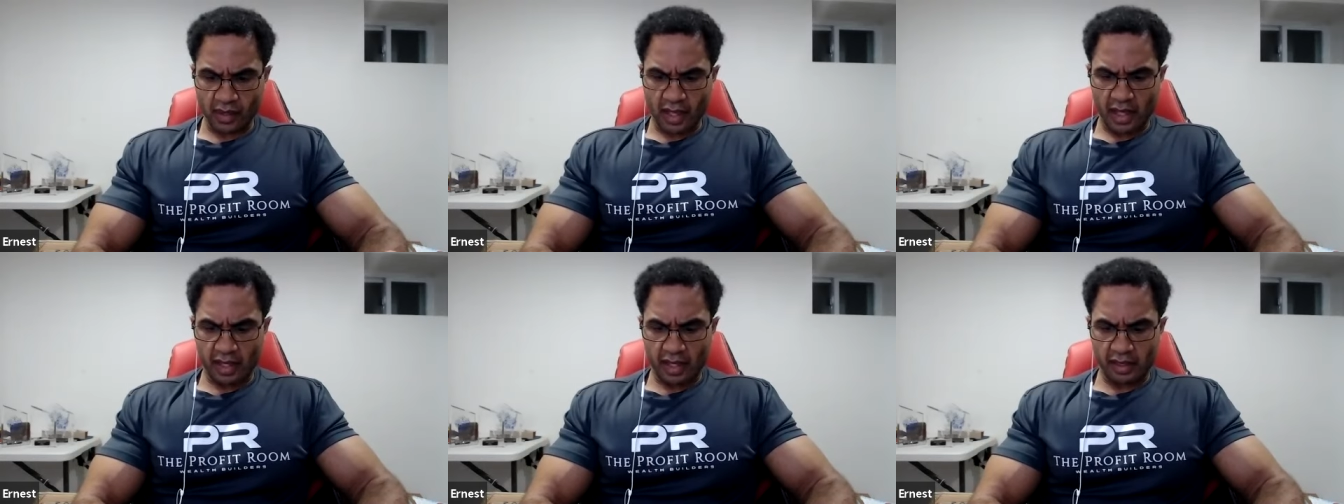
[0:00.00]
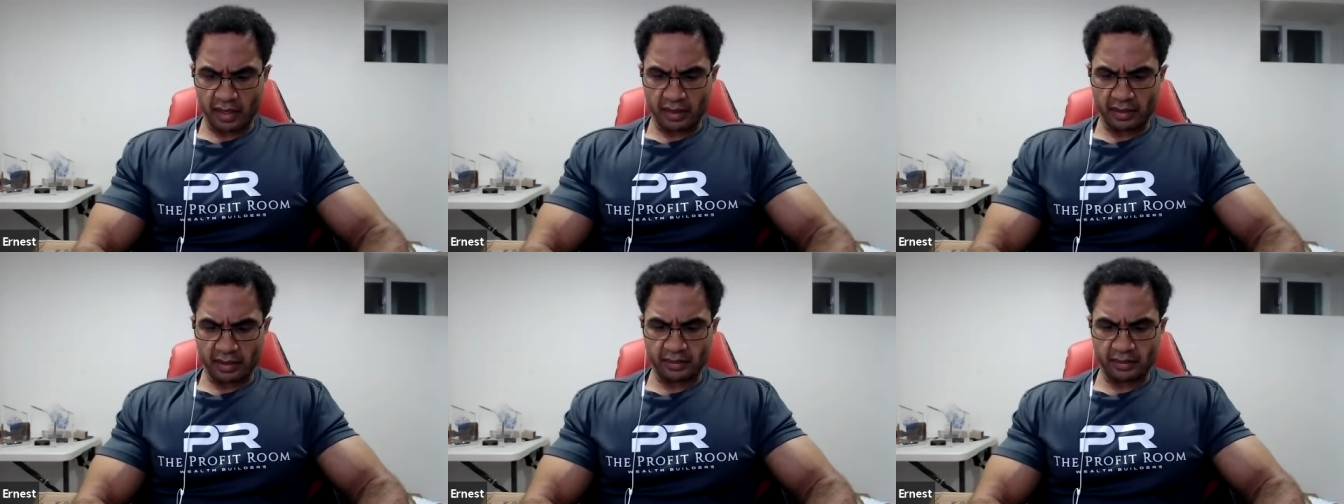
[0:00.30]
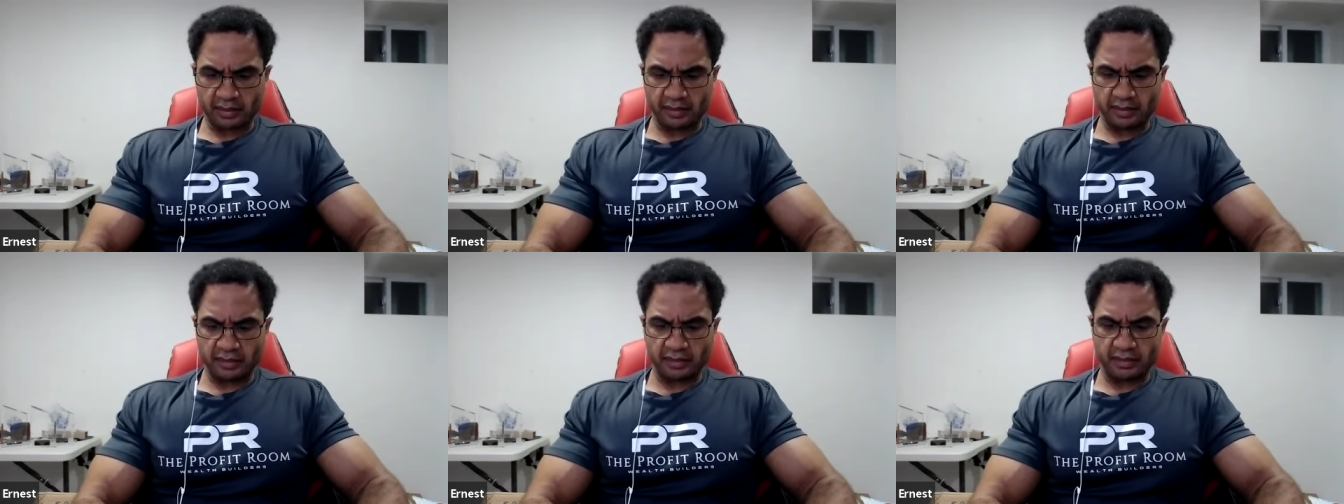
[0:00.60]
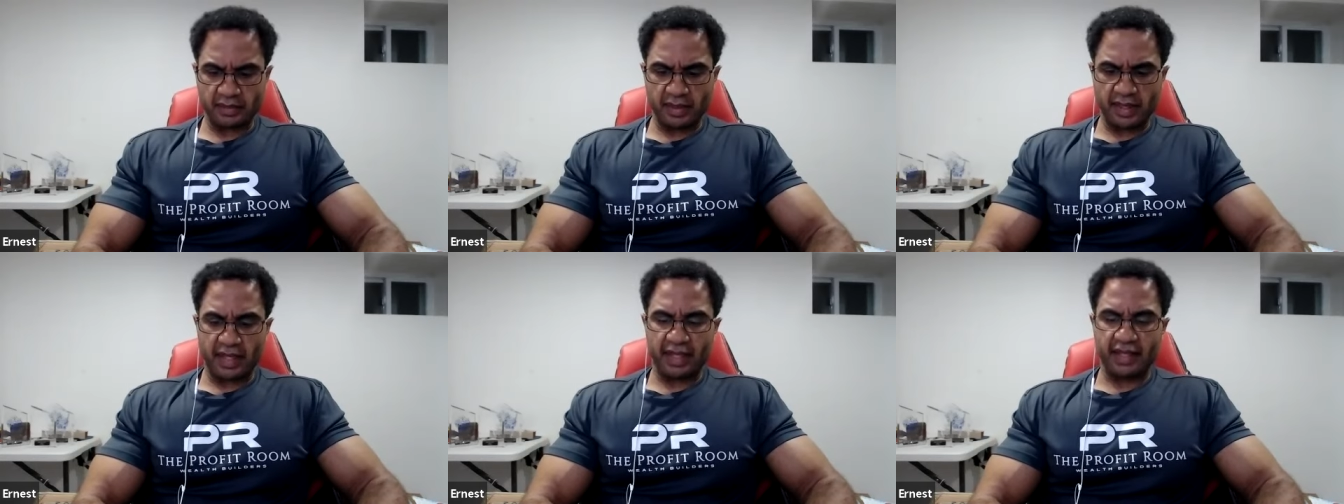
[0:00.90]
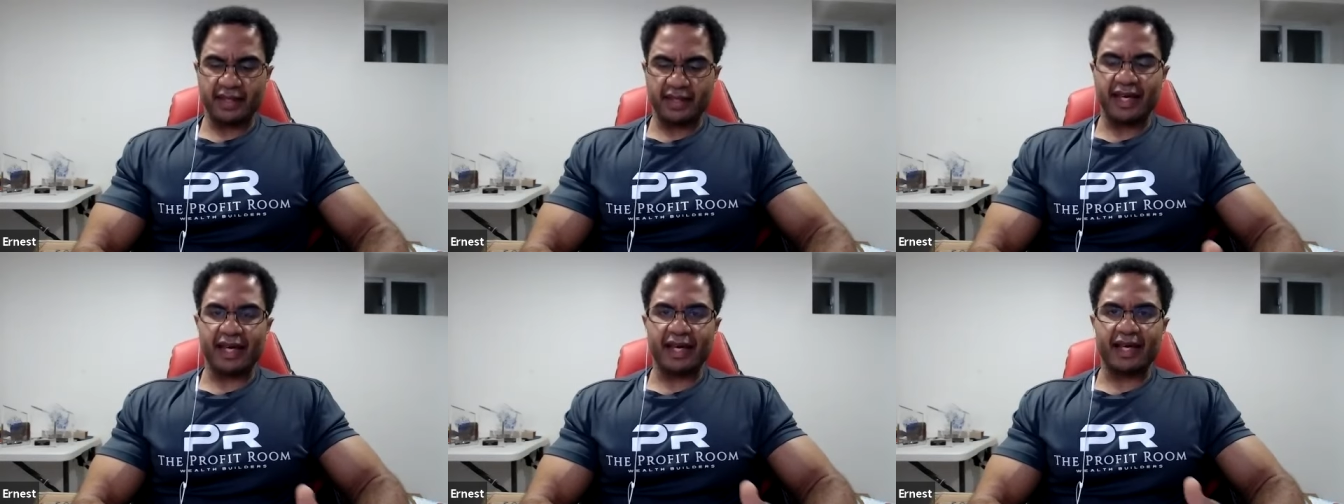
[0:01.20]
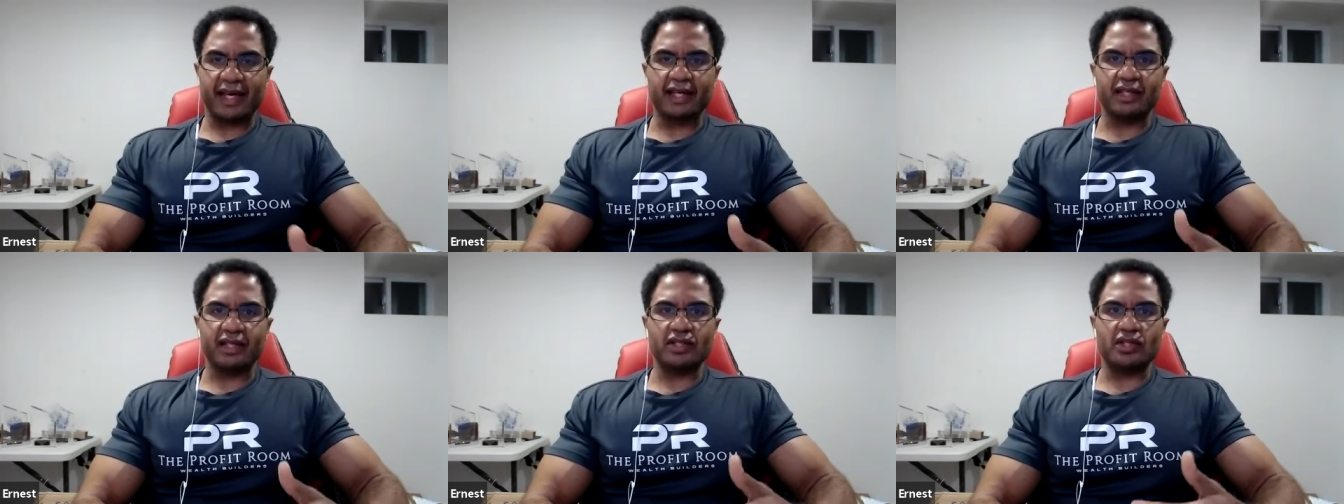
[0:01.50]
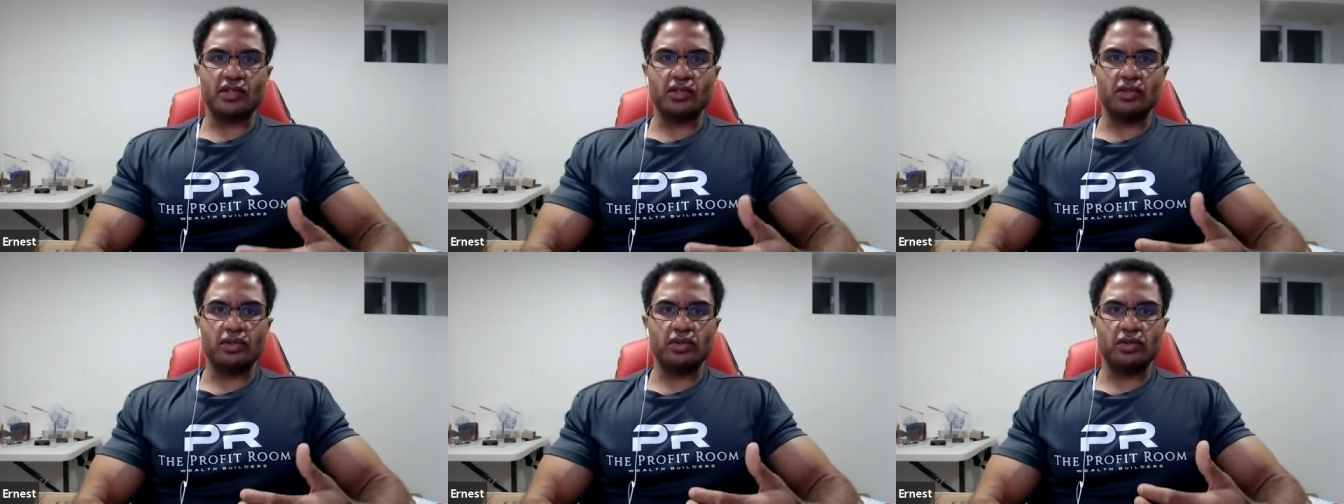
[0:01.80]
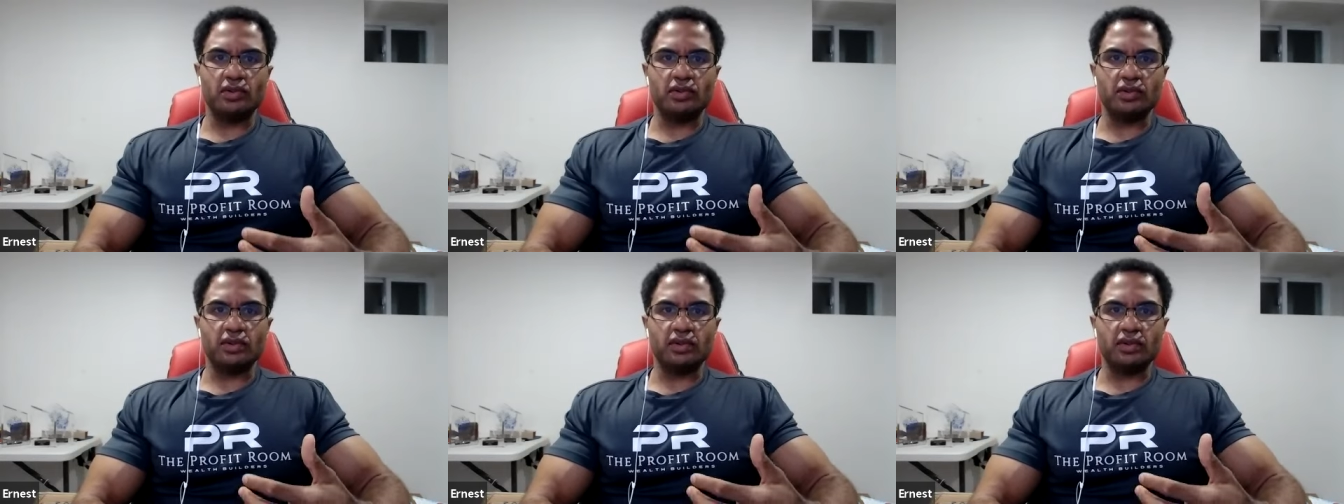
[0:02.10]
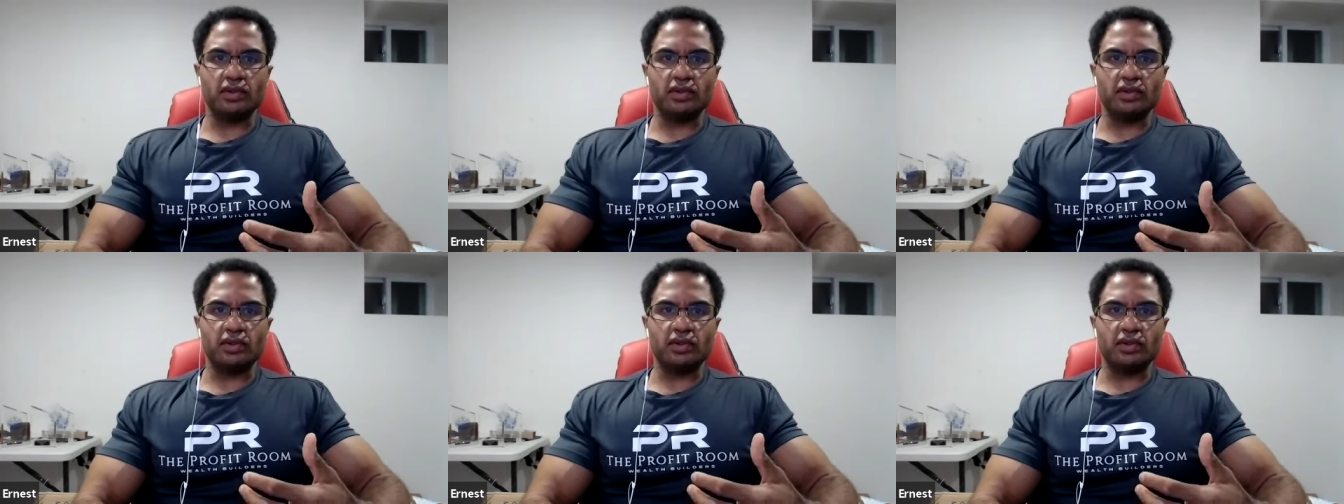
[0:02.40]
that you